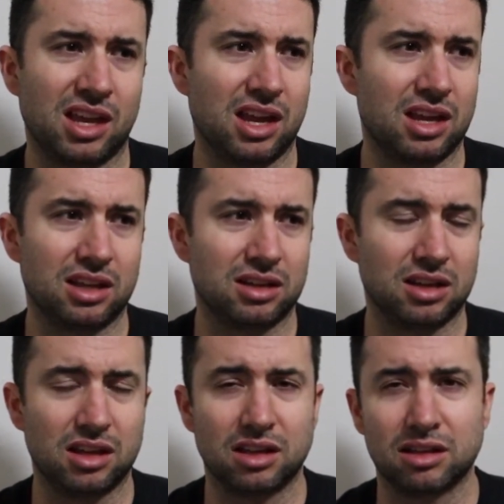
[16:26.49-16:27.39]
and
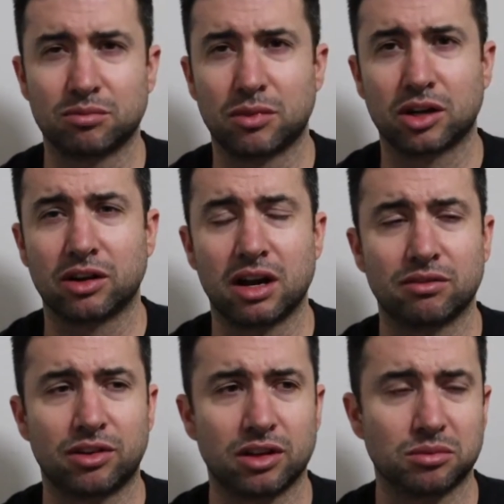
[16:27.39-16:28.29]
my
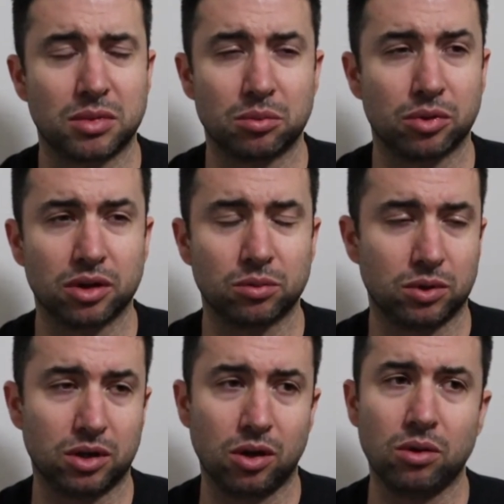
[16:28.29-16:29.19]
grandfather and my brother
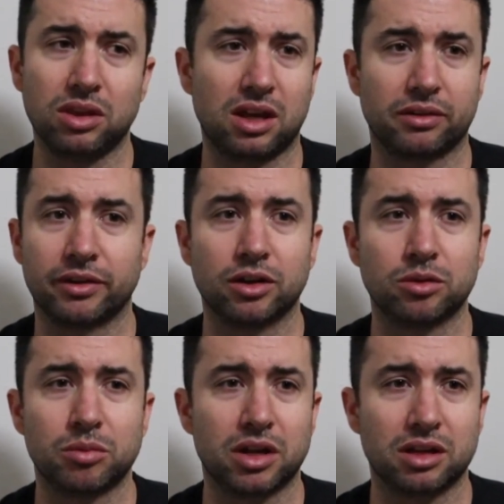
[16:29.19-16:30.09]
would go in that
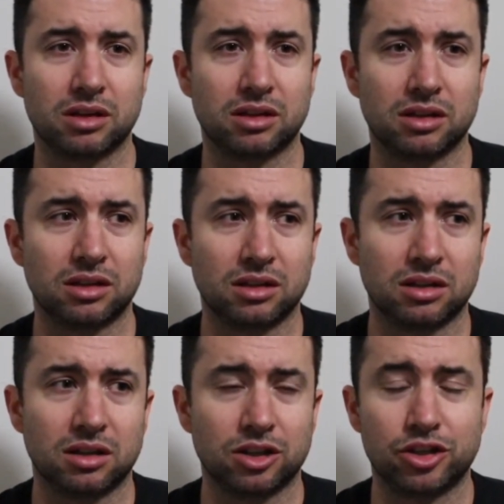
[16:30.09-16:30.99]
room and
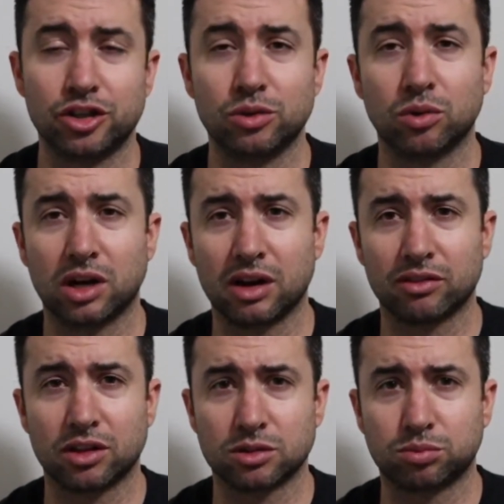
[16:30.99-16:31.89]
do
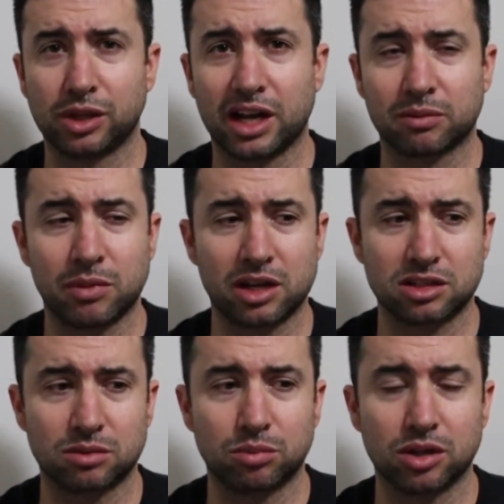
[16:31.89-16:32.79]
whatever those black
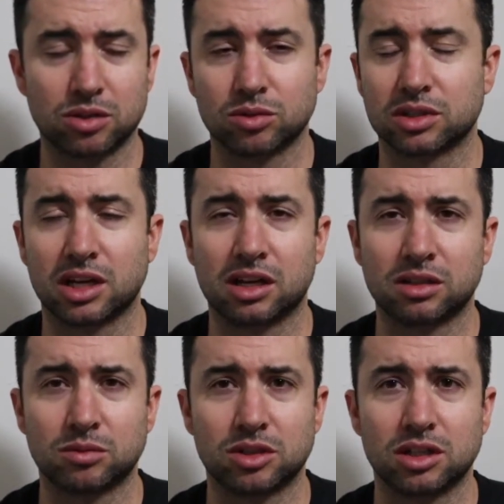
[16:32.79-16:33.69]
magic books were
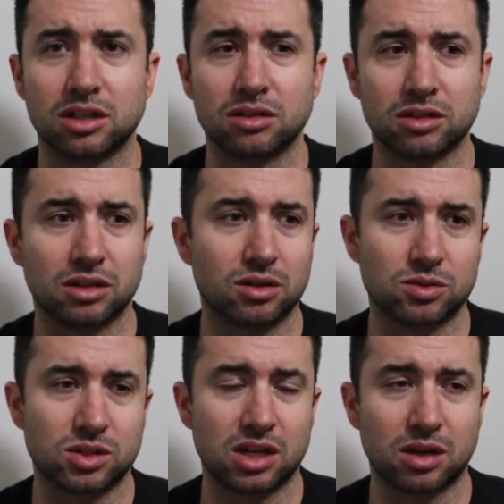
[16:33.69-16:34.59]
telling them to do, you know,
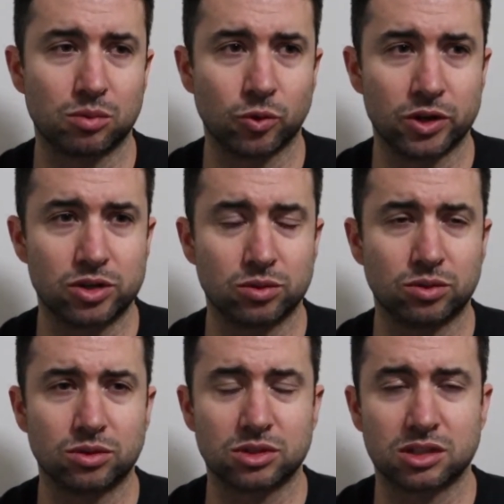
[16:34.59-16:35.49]
set up
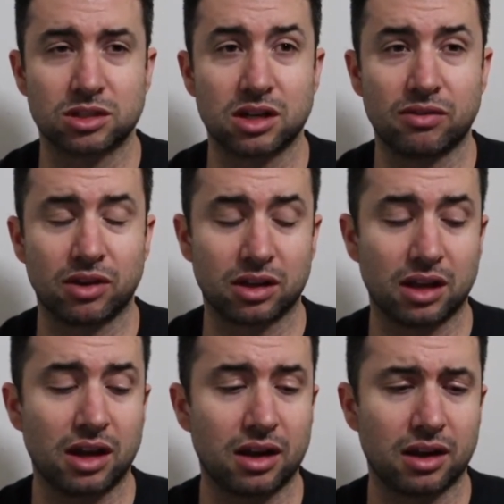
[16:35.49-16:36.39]
rituals and stuff like
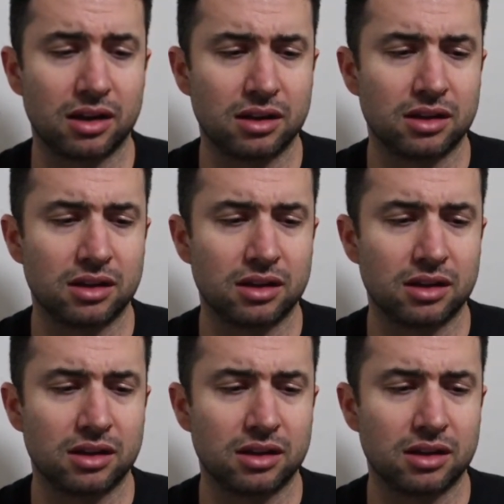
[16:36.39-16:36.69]
that.